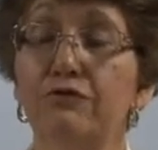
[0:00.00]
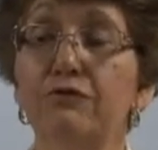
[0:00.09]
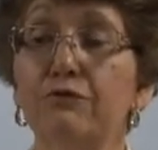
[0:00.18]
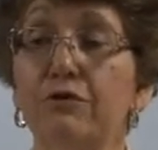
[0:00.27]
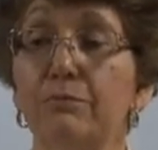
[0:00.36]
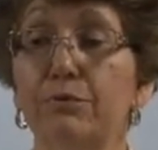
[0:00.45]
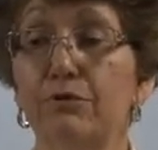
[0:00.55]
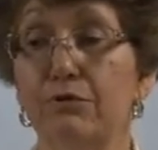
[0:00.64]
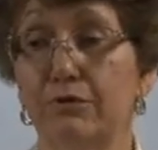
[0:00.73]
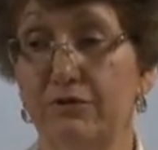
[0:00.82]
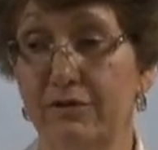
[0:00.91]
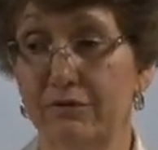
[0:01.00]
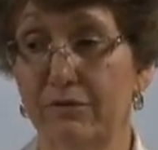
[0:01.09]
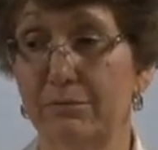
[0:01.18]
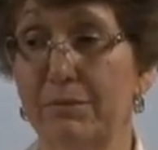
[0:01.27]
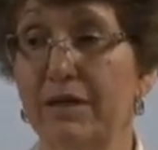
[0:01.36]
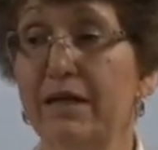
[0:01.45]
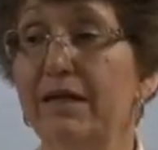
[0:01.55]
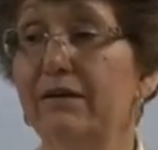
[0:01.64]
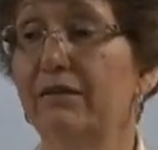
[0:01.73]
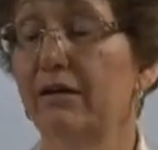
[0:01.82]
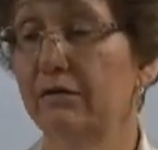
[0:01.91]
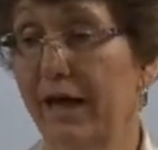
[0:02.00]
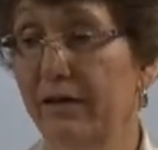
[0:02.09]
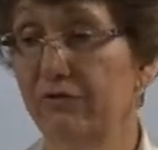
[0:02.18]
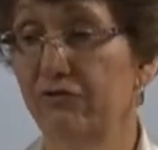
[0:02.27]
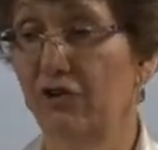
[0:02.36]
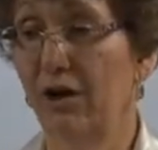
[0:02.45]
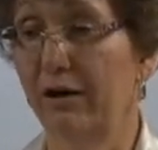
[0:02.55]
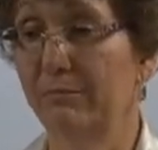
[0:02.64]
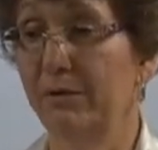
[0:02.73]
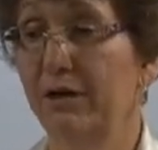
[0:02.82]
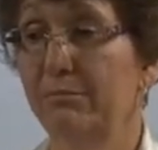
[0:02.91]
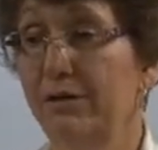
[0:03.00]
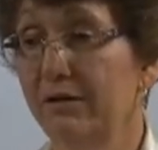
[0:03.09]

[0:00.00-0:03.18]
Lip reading: a new computer system in their last job,